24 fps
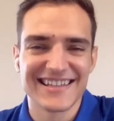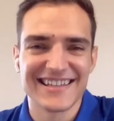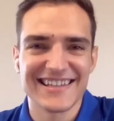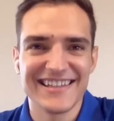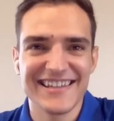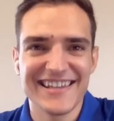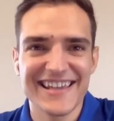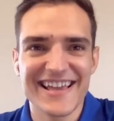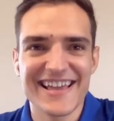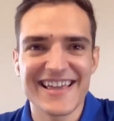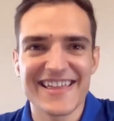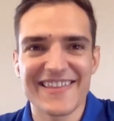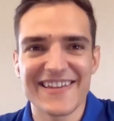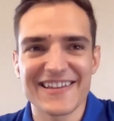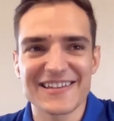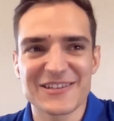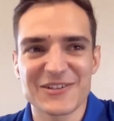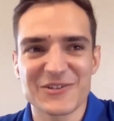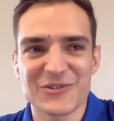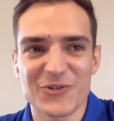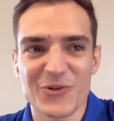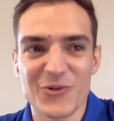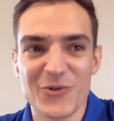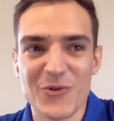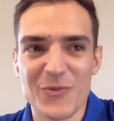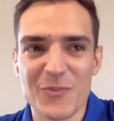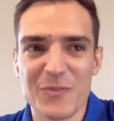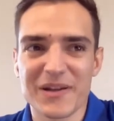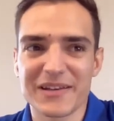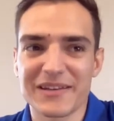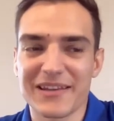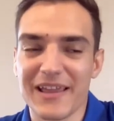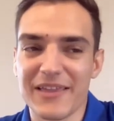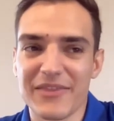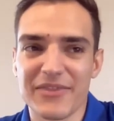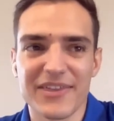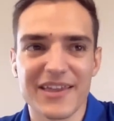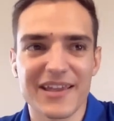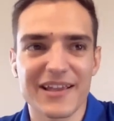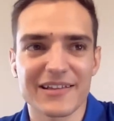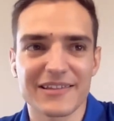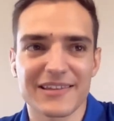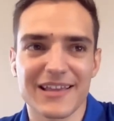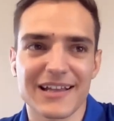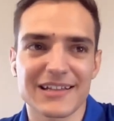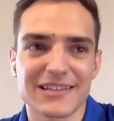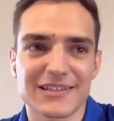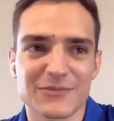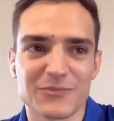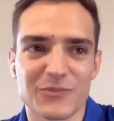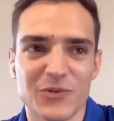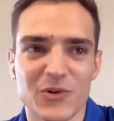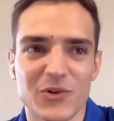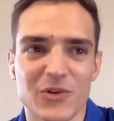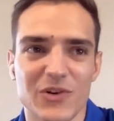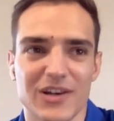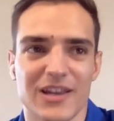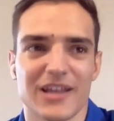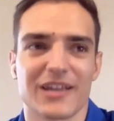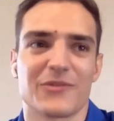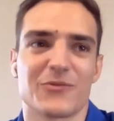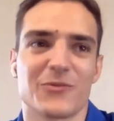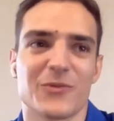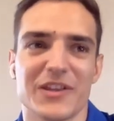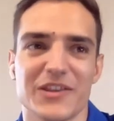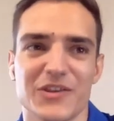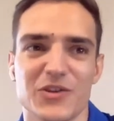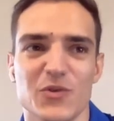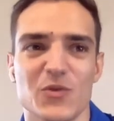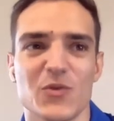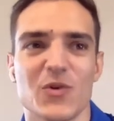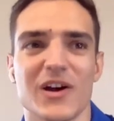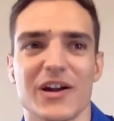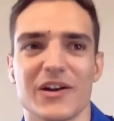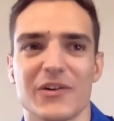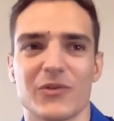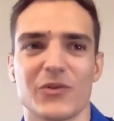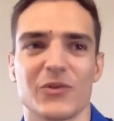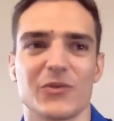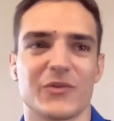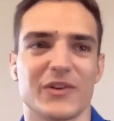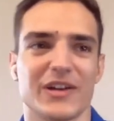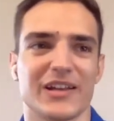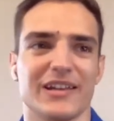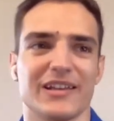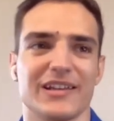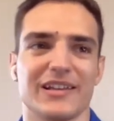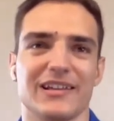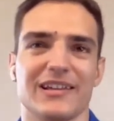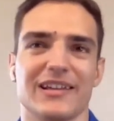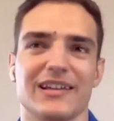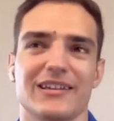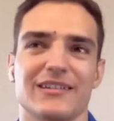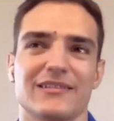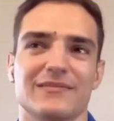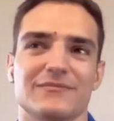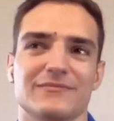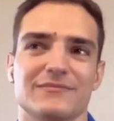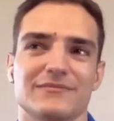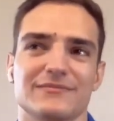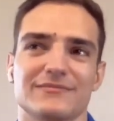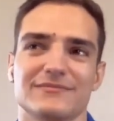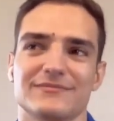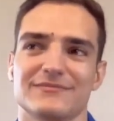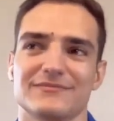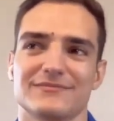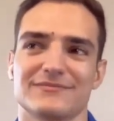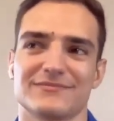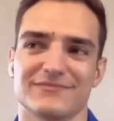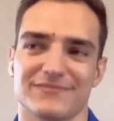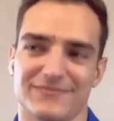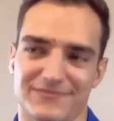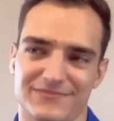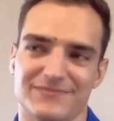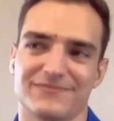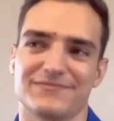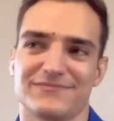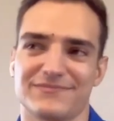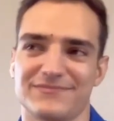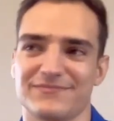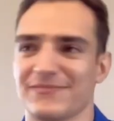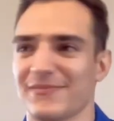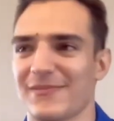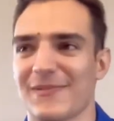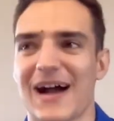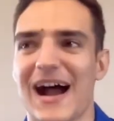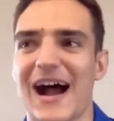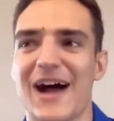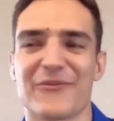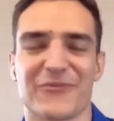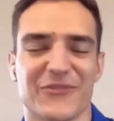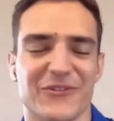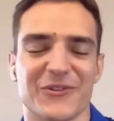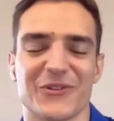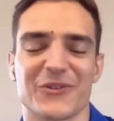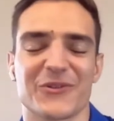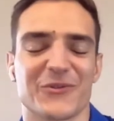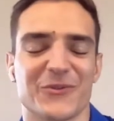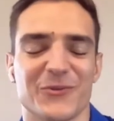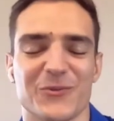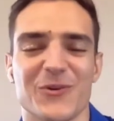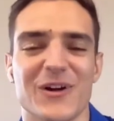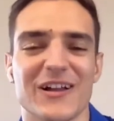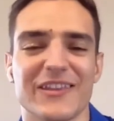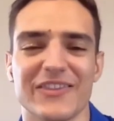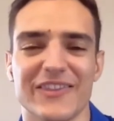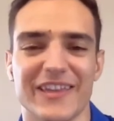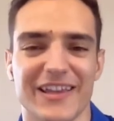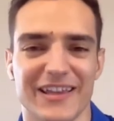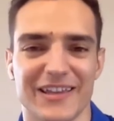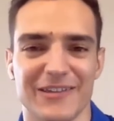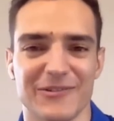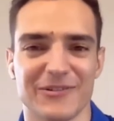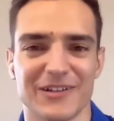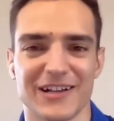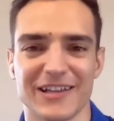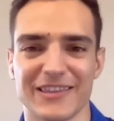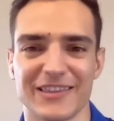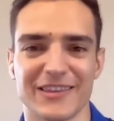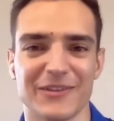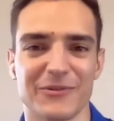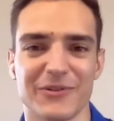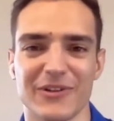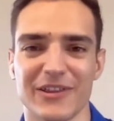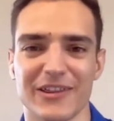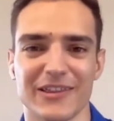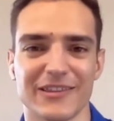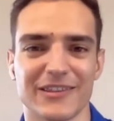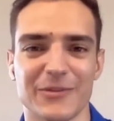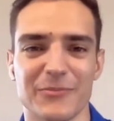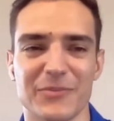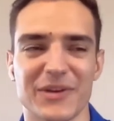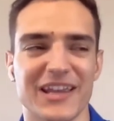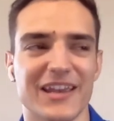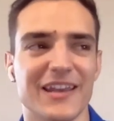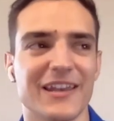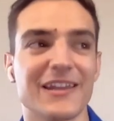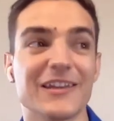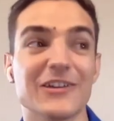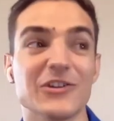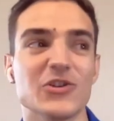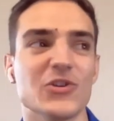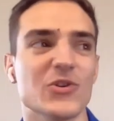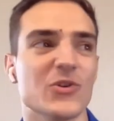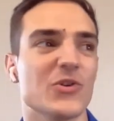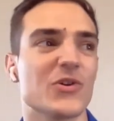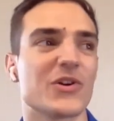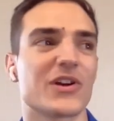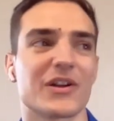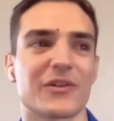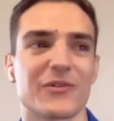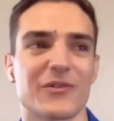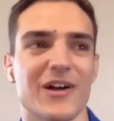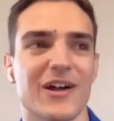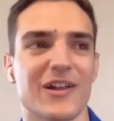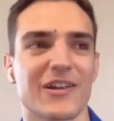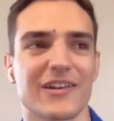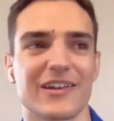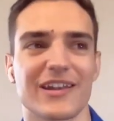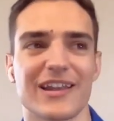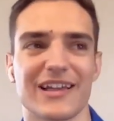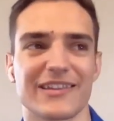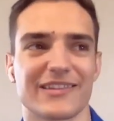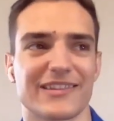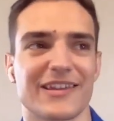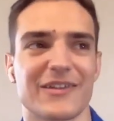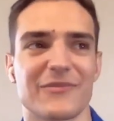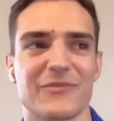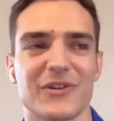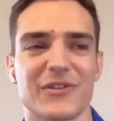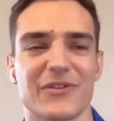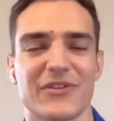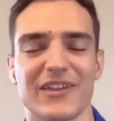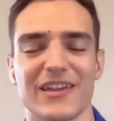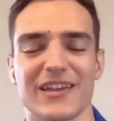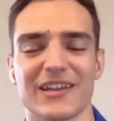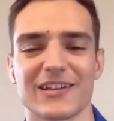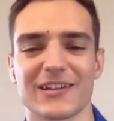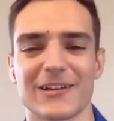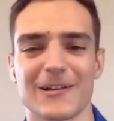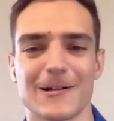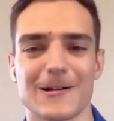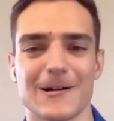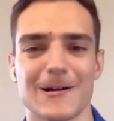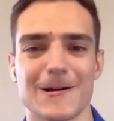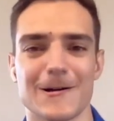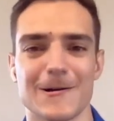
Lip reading: Yeah, that's true. But I think that's more like when you are already like after one day. At the beginning, you look around at everything,